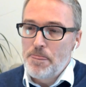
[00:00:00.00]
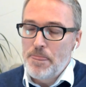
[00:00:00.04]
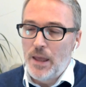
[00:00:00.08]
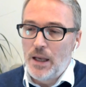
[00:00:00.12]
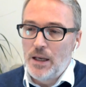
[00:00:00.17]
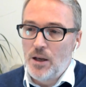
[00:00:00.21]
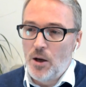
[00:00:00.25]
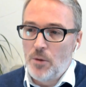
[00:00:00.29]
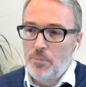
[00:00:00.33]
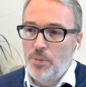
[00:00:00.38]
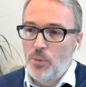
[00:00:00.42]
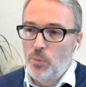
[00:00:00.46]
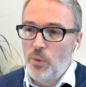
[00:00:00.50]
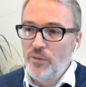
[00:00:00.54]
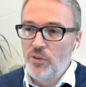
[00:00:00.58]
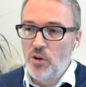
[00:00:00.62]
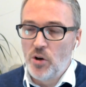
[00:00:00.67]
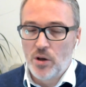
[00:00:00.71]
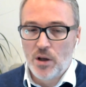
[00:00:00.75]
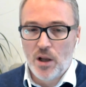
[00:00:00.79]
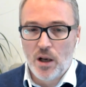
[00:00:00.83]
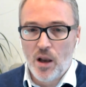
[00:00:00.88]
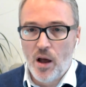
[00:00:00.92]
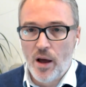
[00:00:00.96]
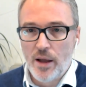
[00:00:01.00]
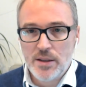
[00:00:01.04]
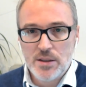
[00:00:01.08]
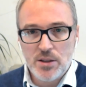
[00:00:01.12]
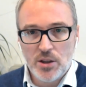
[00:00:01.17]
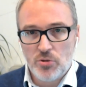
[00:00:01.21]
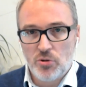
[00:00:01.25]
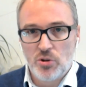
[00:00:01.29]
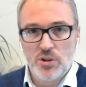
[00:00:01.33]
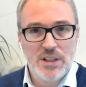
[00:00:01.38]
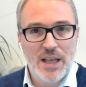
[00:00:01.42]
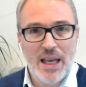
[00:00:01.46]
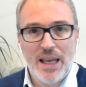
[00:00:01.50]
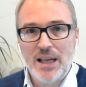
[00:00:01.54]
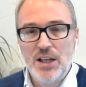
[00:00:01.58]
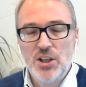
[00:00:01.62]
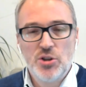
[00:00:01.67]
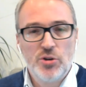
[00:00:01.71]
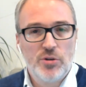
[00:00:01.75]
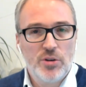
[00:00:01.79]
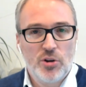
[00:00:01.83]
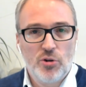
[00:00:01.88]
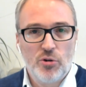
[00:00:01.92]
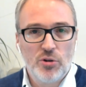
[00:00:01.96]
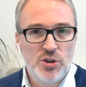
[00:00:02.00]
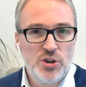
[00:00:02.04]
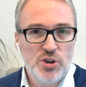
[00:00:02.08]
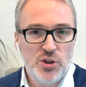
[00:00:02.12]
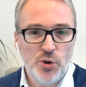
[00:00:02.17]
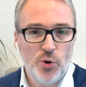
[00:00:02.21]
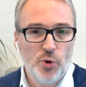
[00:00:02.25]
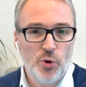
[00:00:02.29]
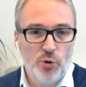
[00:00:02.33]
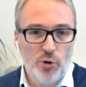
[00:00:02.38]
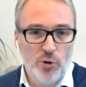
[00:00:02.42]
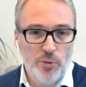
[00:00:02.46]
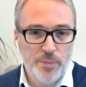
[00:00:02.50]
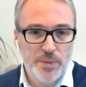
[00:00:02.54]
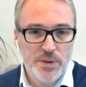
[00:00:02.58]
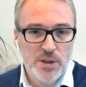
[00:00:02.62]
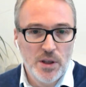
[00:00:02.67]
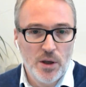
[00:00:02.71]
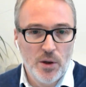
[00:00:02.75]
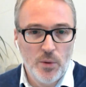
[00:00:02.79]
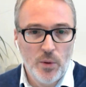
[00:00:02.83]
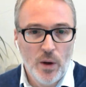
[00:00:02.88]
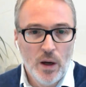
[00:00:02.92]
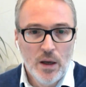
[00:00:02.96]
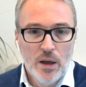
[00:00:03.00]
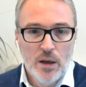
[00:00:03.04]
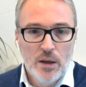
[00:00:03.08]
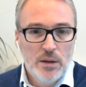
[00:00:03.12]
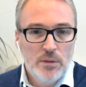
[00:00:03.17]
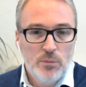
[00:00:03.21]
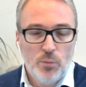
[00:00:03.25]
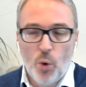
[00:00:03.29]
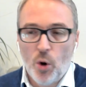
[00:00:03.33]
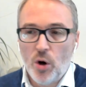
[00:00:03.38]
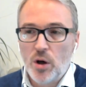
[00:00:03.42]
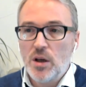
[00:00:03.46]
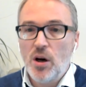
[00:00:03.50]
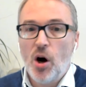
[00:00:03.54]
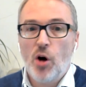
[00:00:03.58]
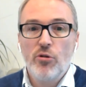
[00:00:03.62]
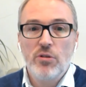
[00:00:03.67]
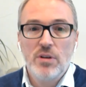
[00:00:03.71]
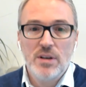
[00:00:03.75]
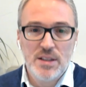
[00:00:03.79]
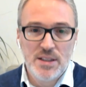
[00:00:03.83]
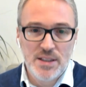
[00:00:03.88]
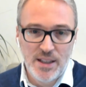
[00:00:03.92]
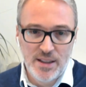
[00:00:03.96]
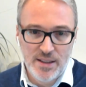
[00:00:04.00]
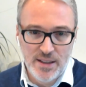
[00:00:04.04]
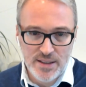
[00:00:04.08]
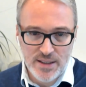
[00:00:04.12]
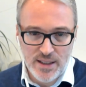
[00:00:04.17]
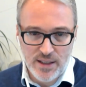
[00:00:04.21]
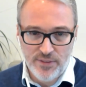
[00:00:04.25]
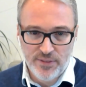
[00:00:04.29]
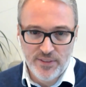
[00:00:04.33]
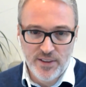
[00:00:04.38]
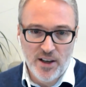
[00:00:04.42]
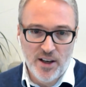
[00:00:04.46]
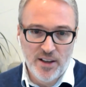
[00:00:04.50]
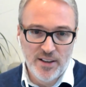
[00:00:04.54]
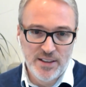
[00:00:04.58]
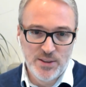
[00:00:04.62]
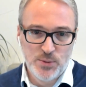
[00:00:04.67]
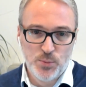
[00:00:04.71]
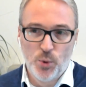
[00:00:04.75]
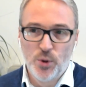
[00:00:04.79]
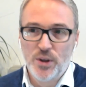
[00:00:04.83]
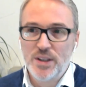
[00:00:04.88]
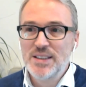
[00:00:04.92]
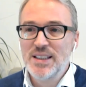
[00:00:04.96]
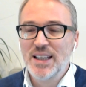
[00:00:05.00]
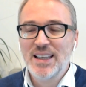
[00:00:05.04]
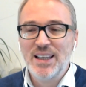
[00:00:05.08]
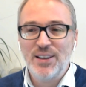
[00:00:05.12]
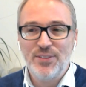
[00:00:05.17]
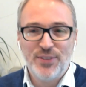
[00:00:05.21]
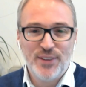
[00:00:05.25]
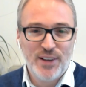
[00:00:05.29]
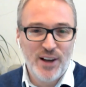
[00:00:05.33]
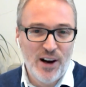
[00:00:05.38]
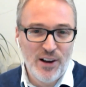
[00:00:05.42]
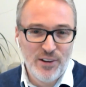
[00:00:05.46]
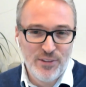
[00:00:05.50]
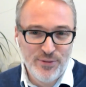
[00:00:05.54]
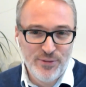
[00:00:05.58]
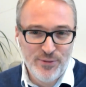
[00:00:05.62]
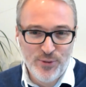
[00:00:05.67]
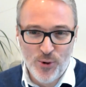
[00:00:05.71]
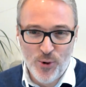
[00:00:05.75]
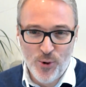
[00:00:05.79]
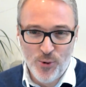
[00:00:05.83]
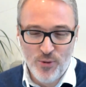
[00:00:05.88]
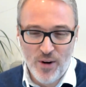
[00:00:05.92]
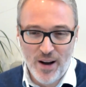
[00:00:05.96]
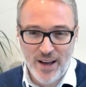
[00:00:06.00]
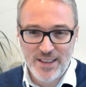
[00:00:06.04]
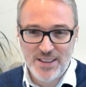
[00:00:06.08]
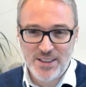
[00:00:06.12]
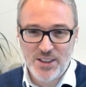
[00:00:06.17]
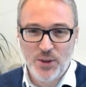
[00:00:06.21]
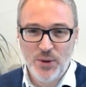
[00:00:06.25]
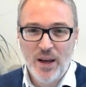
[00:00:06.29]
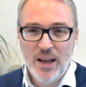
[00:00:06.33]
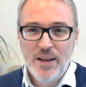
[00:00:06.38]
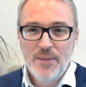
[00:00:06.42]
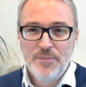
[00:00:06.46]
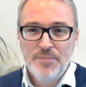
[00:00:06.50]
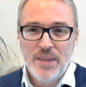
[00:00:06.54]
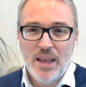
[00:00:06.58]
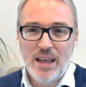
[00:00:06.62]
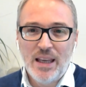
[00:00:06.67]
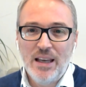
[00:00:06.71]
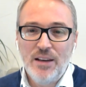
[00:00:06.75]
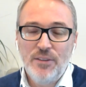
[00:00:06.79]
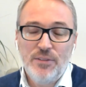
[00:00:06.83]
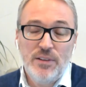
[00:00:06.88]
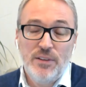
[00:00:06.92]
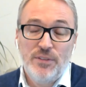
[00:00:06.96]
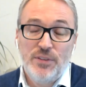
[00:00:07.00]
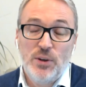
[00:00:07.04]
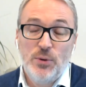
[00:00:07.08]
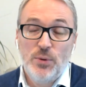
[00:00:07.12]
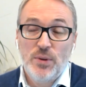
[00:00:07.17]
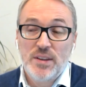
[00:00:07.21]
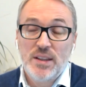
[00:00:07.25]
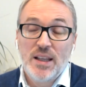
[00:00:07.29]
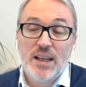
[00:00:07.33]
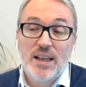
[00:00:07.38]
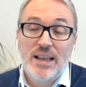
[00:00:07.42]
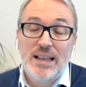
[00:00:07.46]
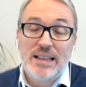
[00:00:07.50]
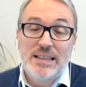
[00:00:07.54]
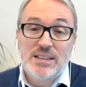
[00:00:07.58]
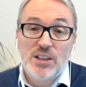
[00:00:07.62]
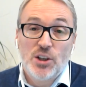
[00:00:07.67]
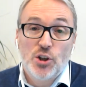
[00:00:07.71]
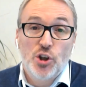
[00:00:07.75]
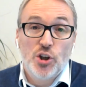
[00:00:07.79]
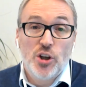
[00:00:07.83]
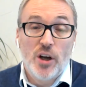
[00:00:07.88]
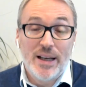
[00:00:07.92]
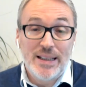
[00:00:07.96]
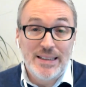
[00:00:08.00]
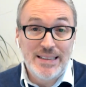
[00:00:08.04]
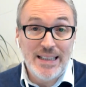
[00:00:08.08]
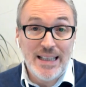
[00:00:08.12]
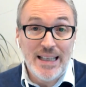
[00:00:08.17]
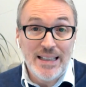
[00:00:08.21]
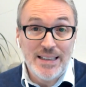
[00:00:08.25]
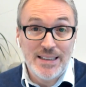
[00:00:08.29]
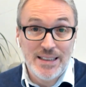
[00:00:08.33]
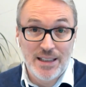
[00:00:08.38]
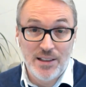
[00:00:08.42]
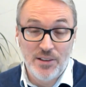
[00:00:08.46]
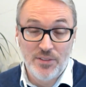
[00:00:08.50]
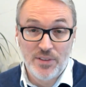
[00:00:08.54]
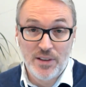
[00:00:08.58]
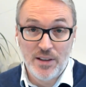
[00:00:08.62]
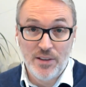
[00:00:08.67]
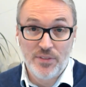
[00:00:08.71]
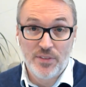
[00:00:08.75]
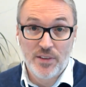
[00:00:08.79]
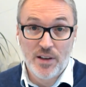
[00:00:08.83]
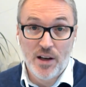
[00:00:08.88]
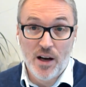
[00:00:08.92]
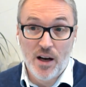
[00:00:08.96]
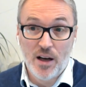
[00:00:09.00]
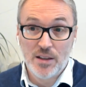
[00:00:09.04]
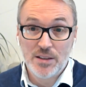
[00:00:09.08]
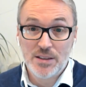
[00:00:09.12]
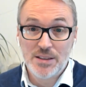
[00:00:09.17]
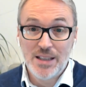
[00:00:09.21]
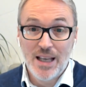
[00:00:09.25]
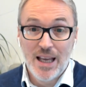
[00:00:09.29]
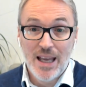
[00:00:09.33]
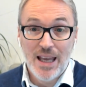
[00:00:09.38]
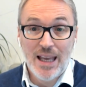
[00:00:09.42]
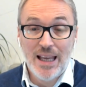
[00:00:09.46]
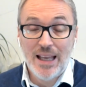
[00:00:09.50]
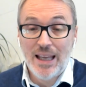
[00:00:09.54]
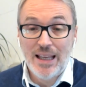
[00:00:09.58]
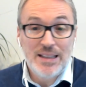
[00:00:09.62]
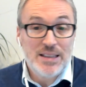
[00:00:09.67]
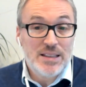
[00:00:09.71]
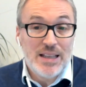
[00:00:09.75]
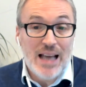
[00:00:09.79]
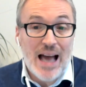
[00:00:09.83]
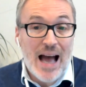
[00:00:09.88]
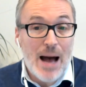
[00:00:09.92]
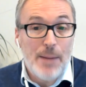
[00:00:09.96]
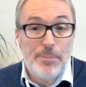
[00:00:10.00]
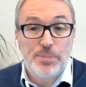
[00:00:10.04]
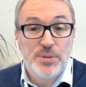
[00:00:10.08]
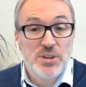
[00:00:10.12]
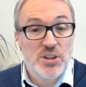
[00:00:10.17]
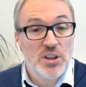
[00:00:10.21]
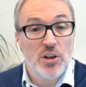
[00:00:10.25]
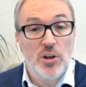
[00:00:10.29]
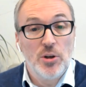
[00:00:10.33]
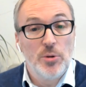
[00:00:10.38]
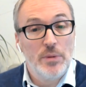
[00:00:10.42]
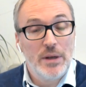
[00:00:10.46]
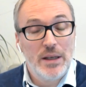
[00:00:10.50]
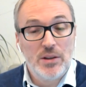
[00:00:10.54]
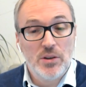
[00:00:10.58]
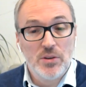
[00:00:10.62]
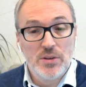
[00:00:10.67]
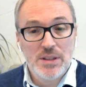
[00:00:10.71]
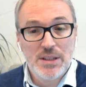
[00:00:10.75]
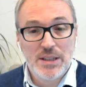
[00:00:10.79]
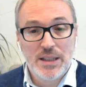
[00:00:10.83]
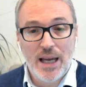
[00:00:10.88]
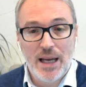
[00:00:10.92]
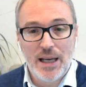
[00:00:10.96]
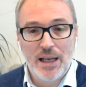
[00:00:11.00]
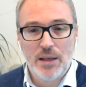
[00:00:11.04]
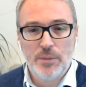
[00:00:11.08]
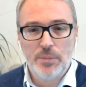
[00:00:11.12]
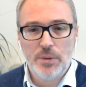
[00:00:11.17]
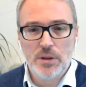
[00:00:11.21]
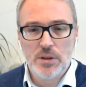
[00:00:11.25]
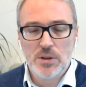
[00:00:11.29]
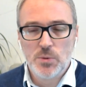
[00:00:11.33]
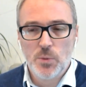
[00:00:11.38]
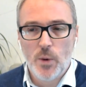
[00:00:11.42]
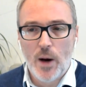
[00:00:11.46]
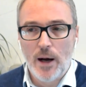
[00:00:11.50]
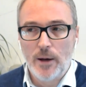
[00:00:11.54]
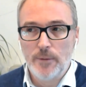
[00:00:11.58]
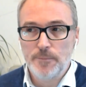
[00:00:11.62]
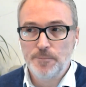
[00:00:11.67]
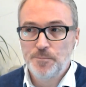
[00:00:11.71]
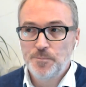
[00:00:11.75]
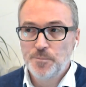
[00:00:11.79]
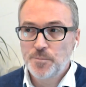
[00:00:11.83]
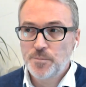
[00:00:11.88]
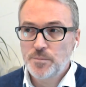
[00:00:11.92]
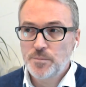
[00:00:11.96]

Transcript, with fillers: you know, but we've got clients across Asia and across Europe. So what currency in this gift card is? What is the gift card for, right? So even if you think it's a good idea to give gift cards, it's absolutely not scalable as well.